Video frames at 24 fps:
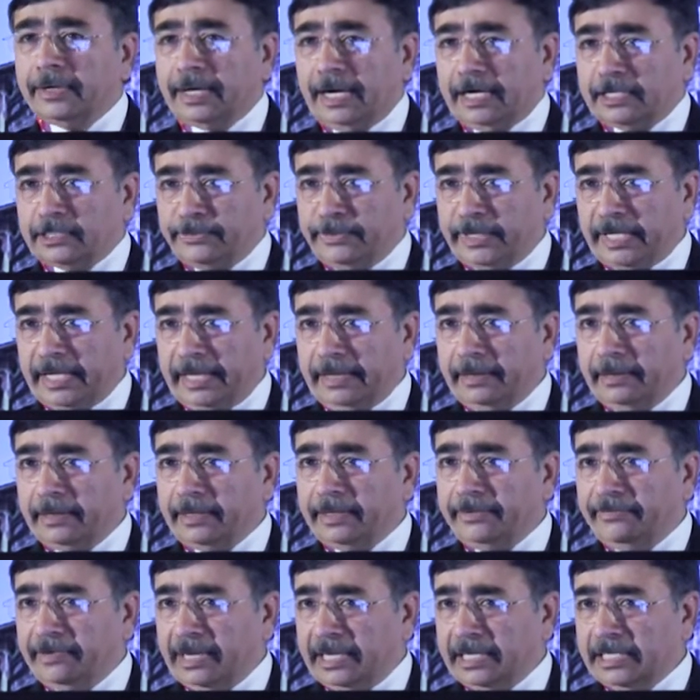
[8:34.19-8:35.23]

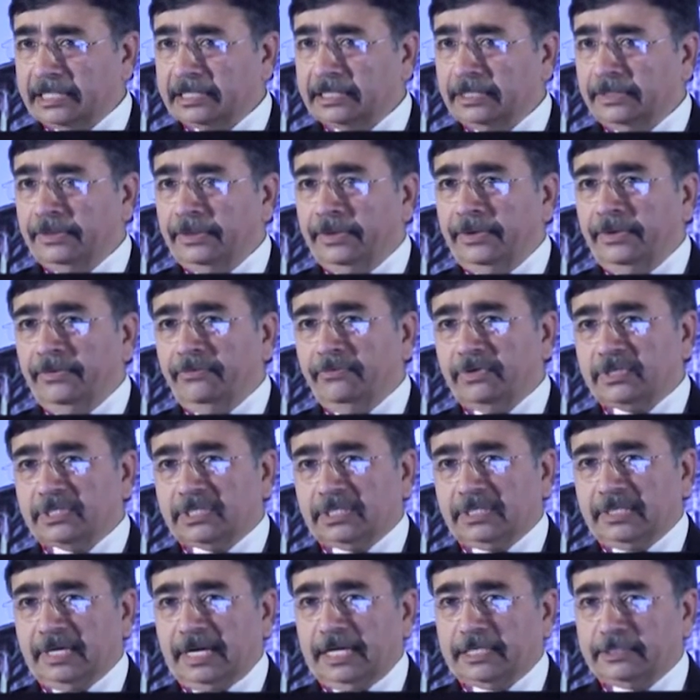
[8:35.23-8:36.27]
translating device
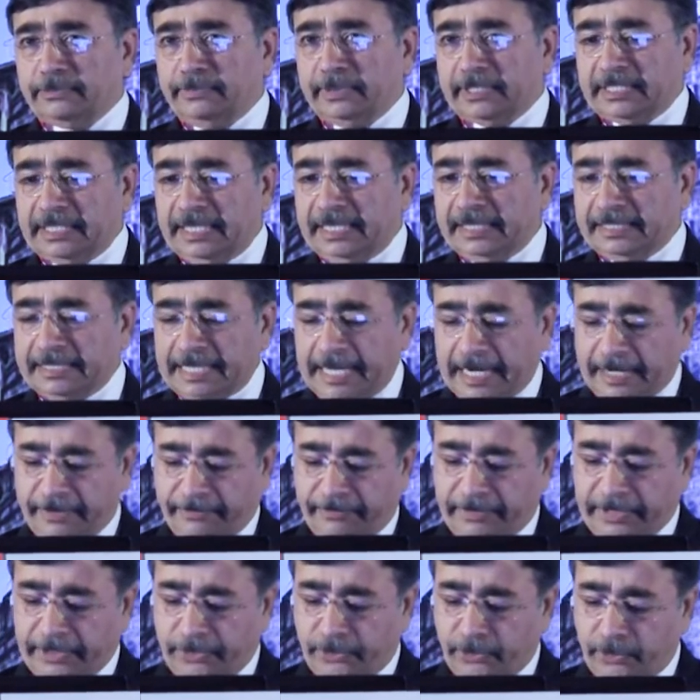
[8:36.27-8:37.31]
which translates the
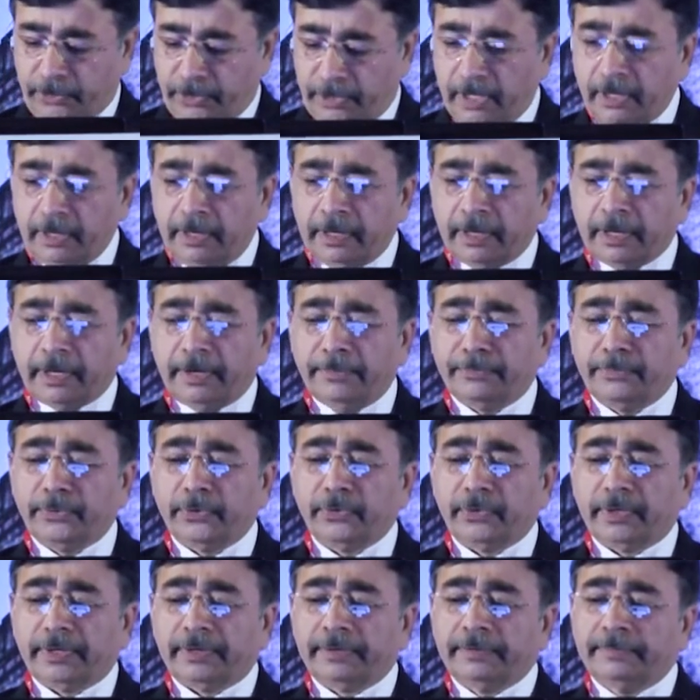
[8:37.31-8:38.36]
exact weight to your
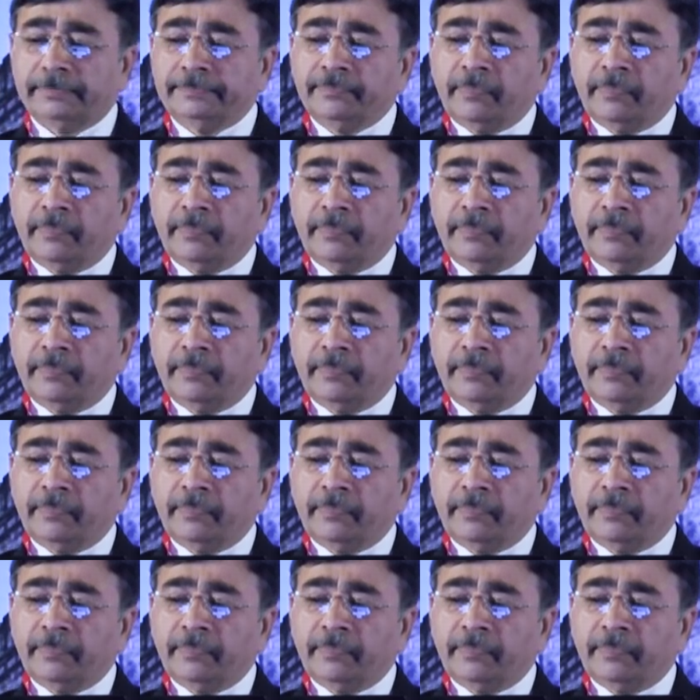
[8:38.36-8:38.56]
computer.